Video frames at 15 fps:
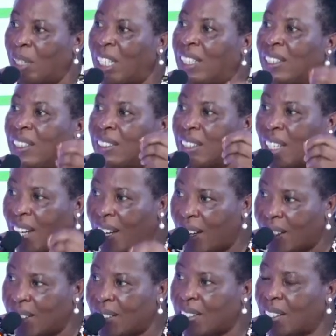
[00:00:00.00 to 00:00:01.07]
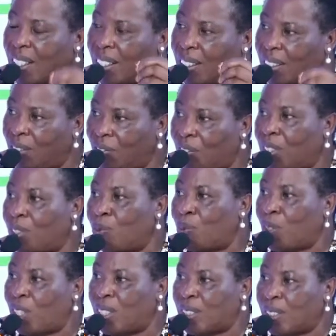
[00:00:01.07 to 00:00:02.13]
and it has a different
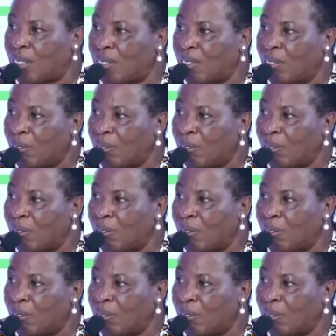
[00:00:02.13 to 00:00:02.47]
price.